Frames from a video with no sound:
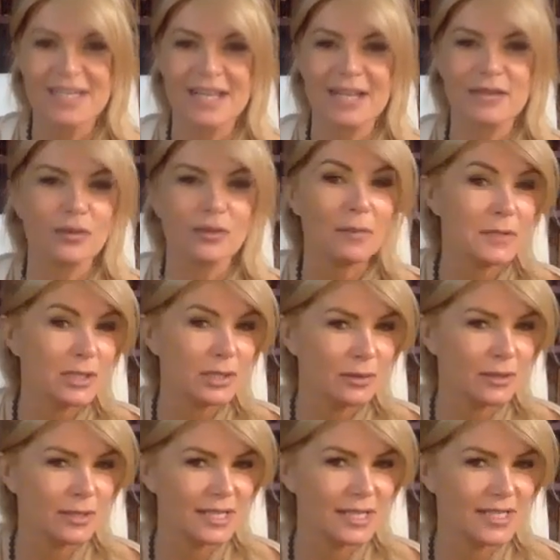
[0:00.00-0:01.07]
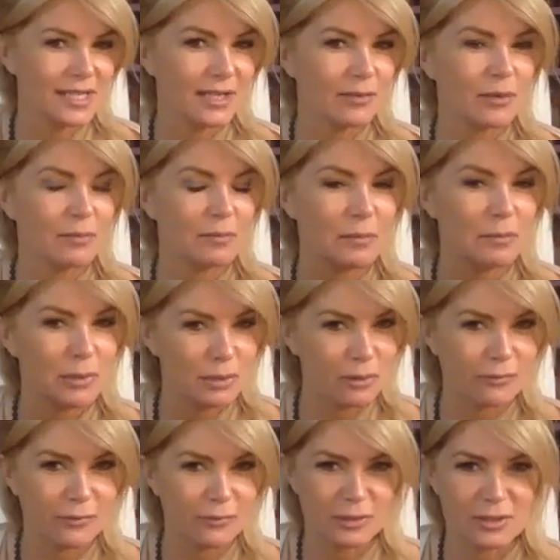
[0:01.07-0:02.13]
and I interrupted you because I said it would be
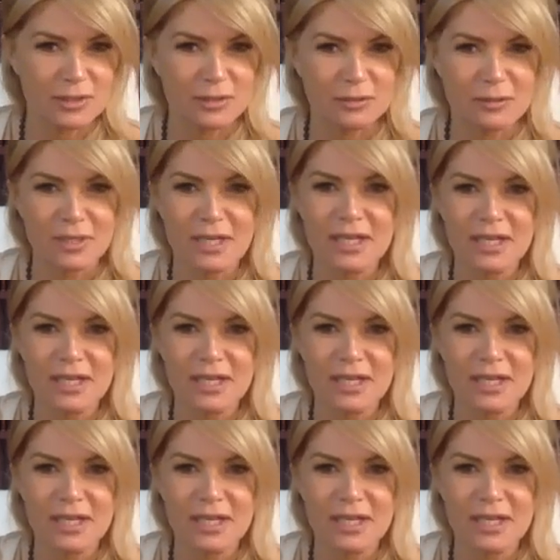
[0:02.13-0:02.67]
beautiful to